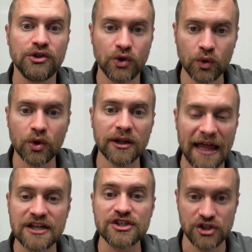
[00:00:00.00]
Google
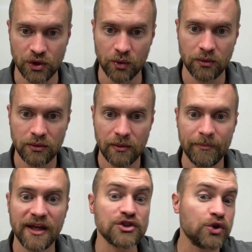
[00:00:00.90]
likes you,
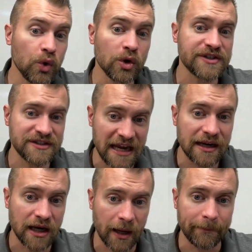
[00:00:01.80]
because Google's a
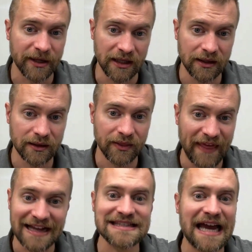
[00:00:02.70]
data company.
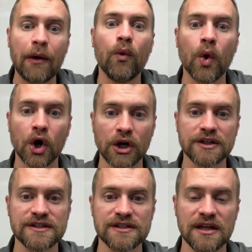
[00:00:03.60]
That's how it
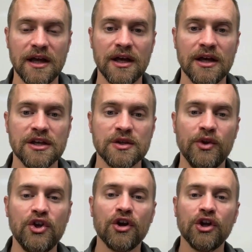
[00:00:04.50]
works.
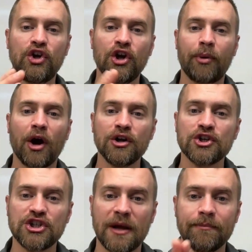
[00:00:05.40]
When you're in a good
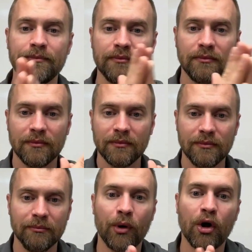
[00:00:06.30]
partnership,
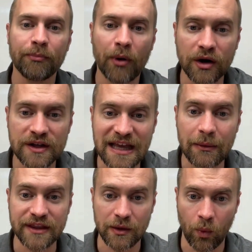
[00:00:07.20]
both parties
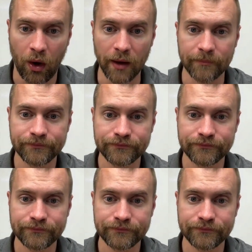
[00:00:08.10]
get what they want.